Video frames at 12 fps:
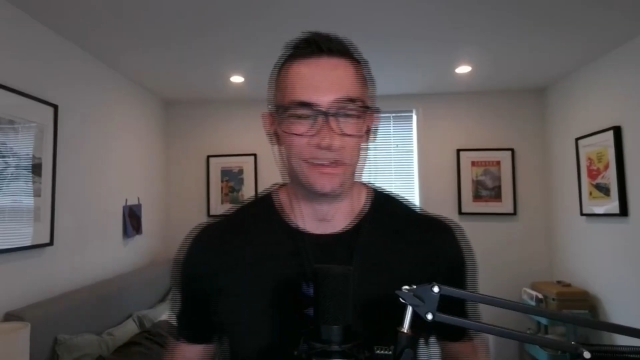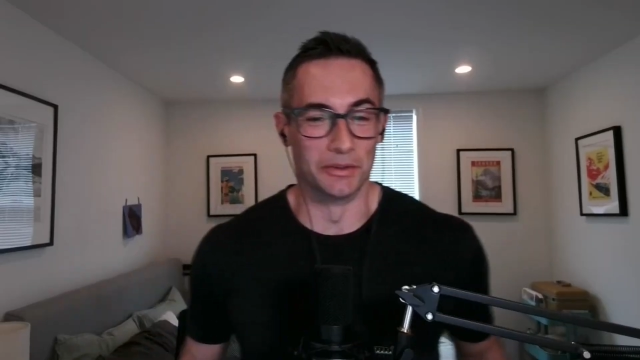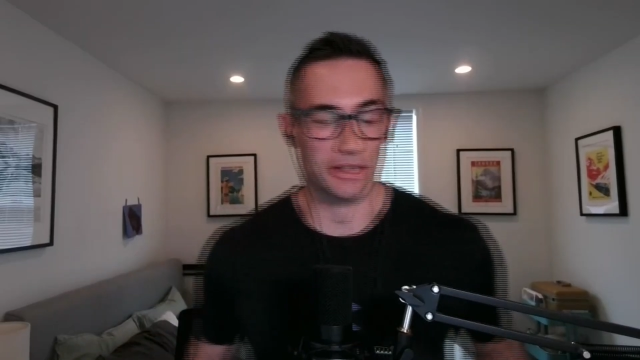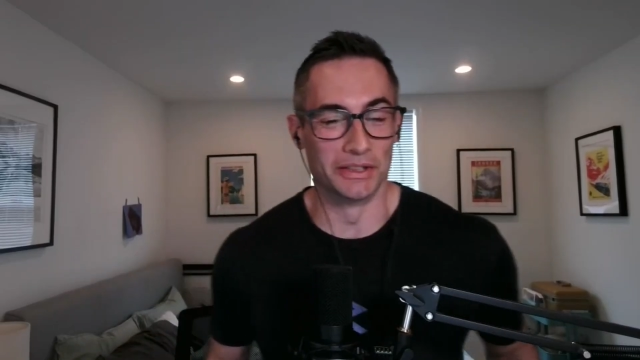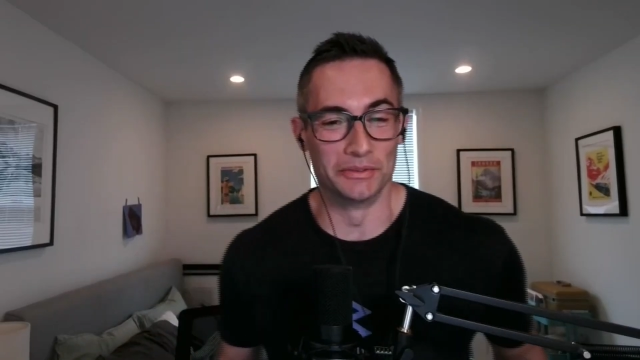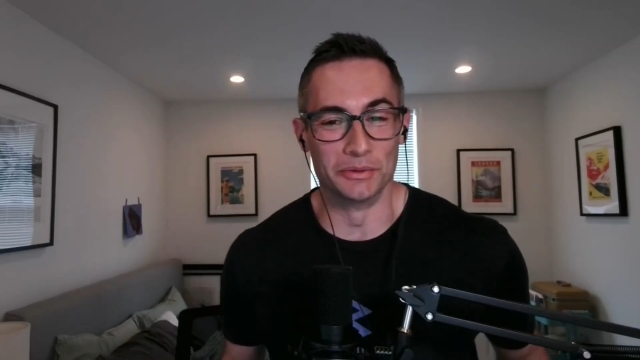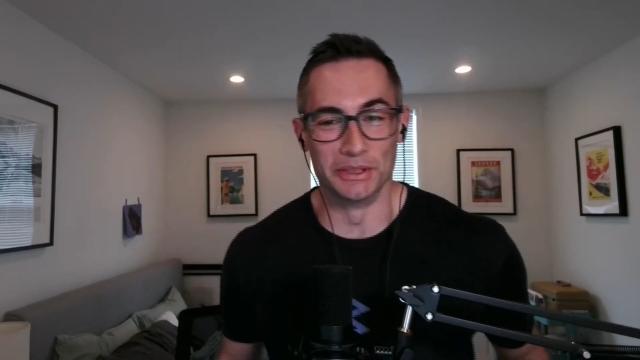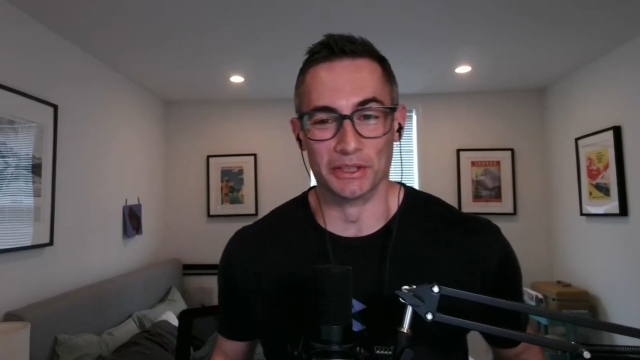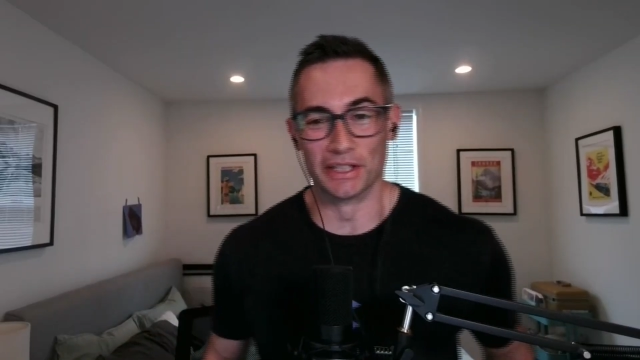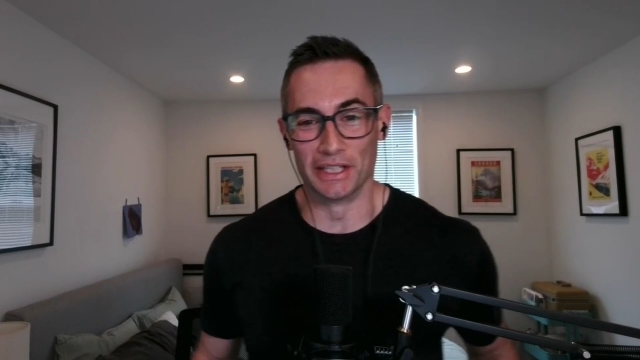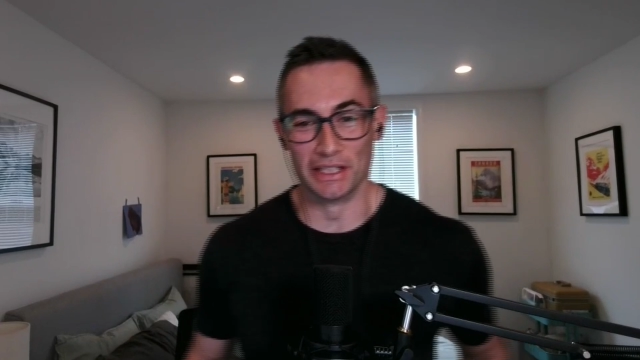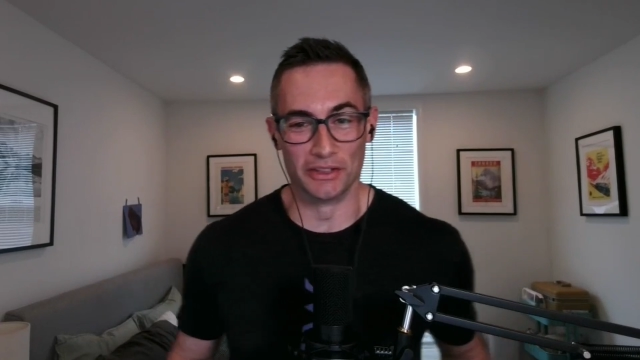Oh, you're
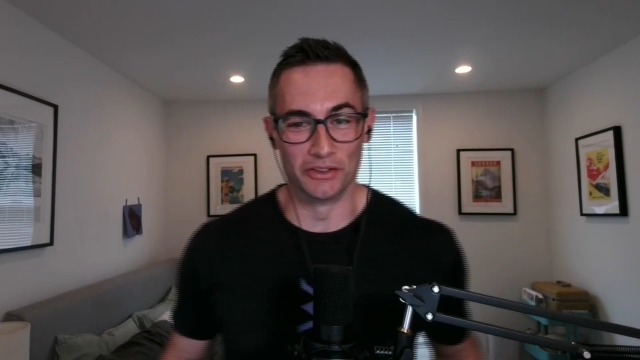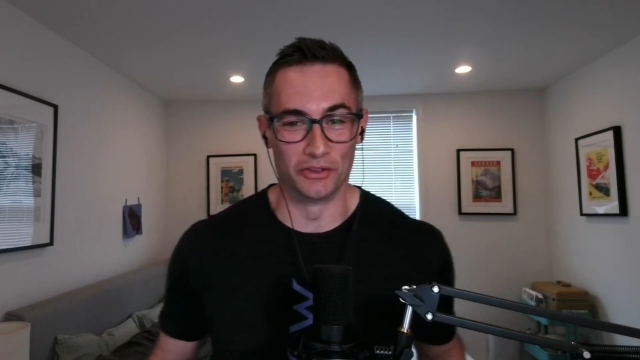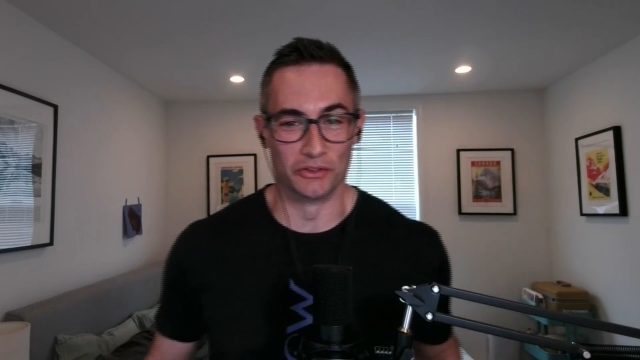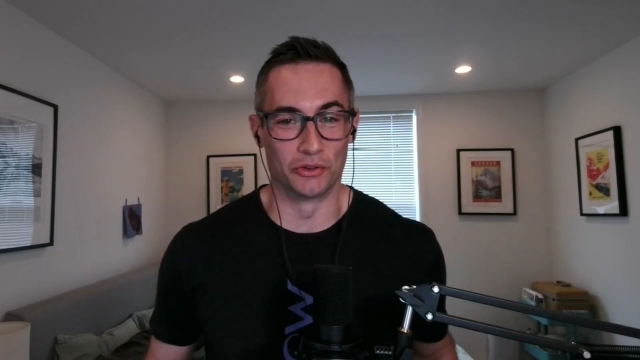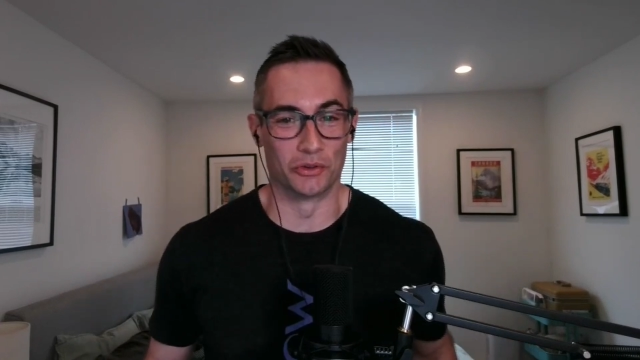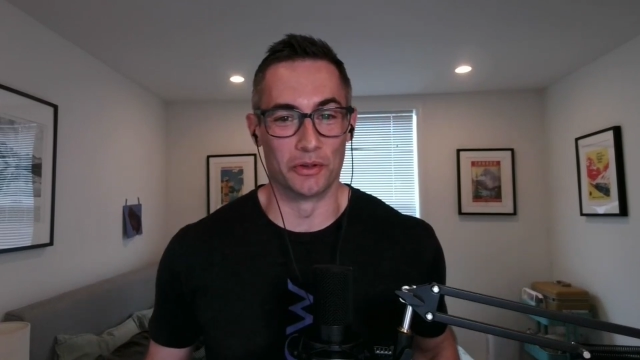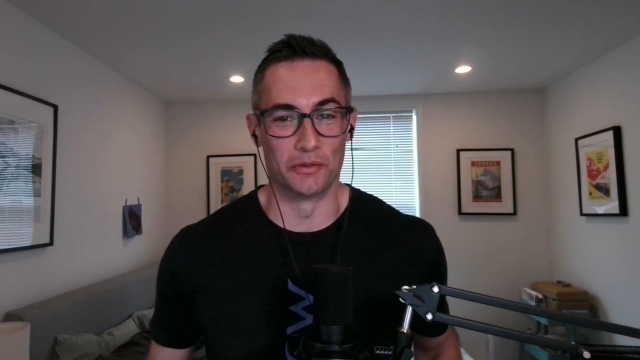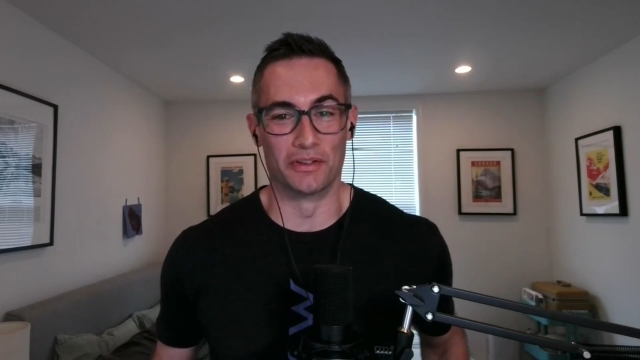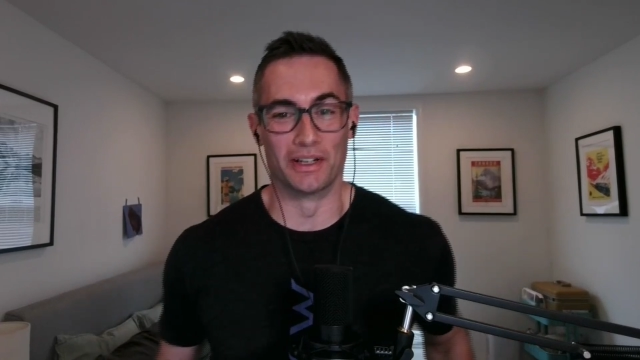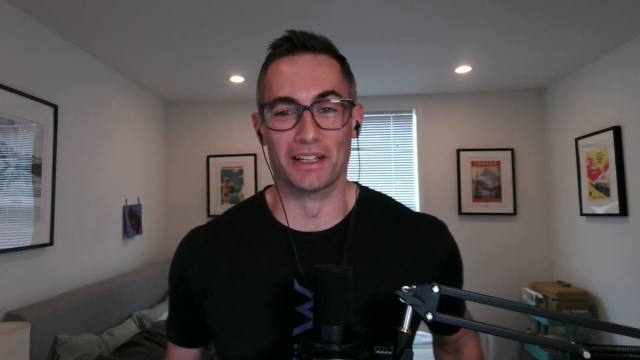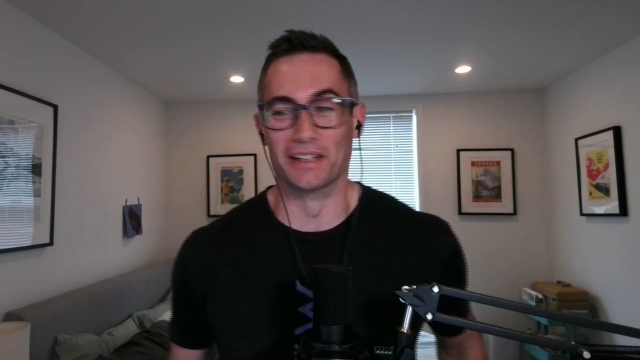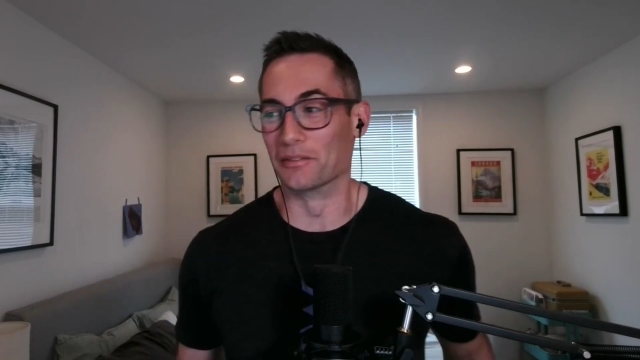getting into sort of
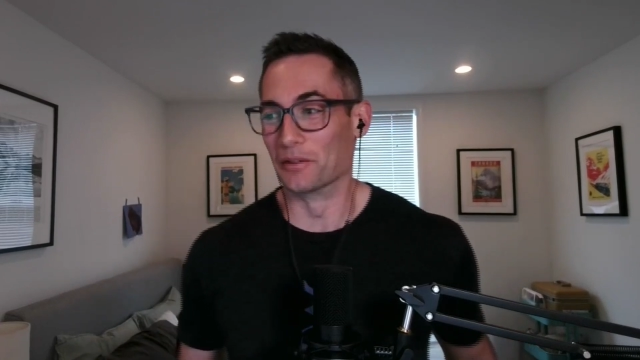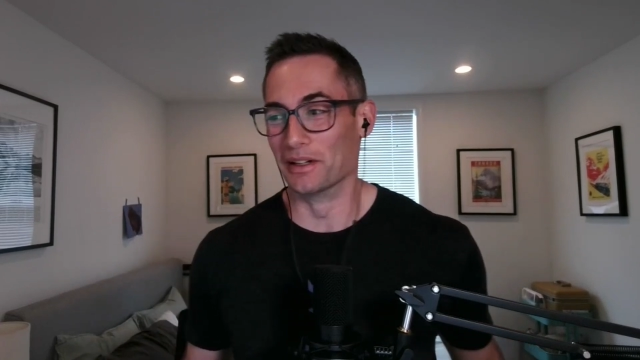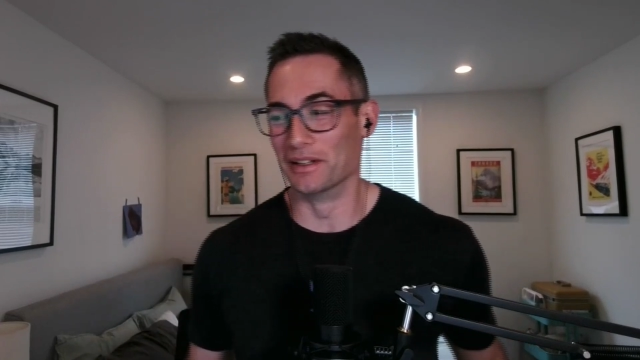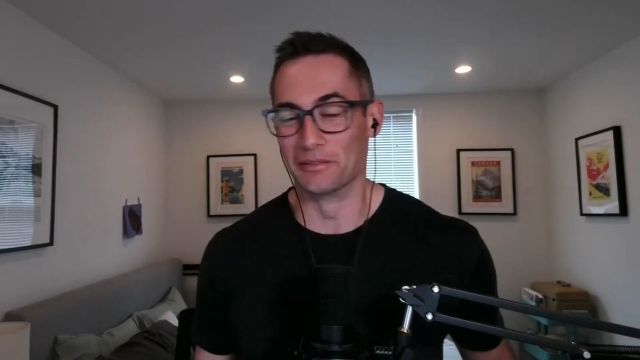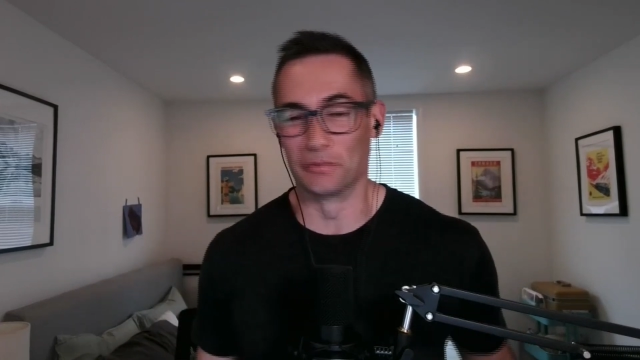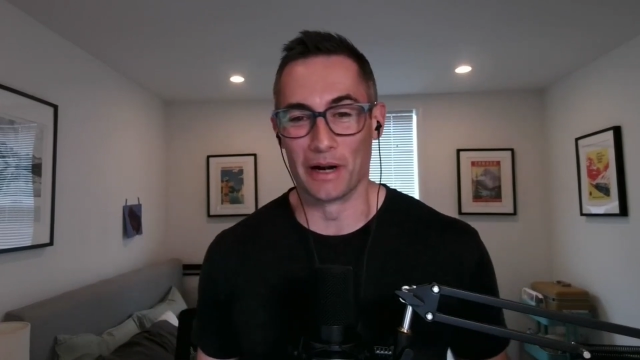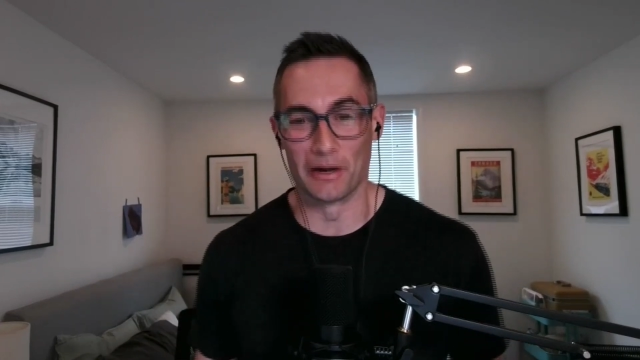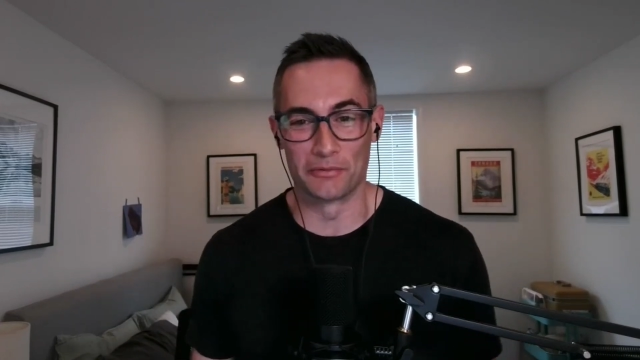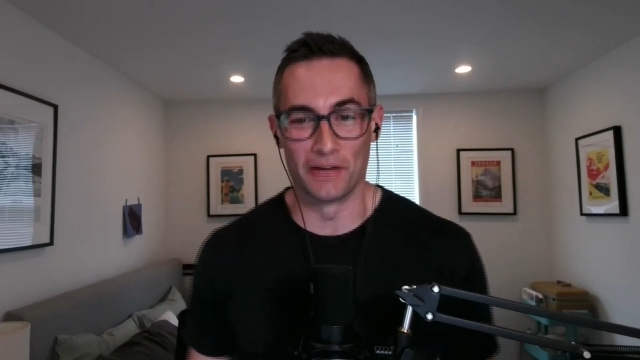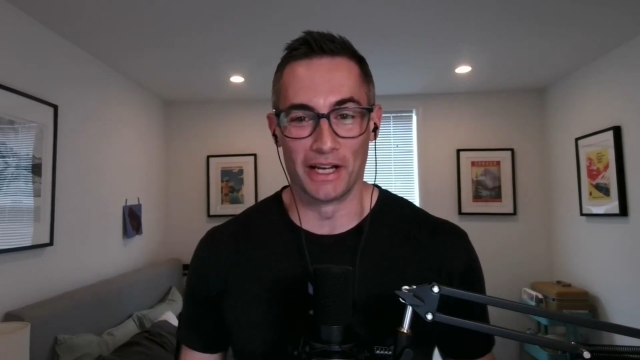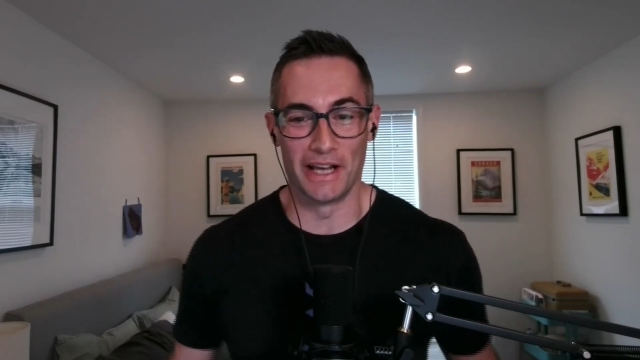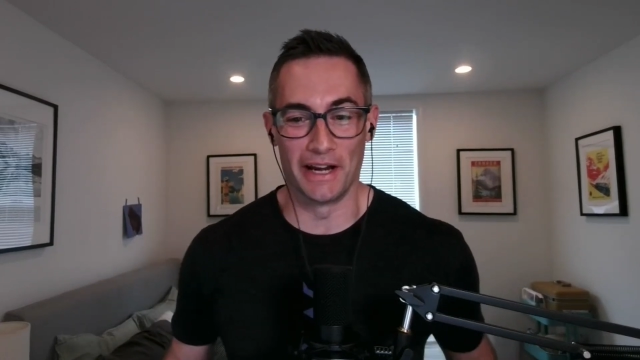rarefied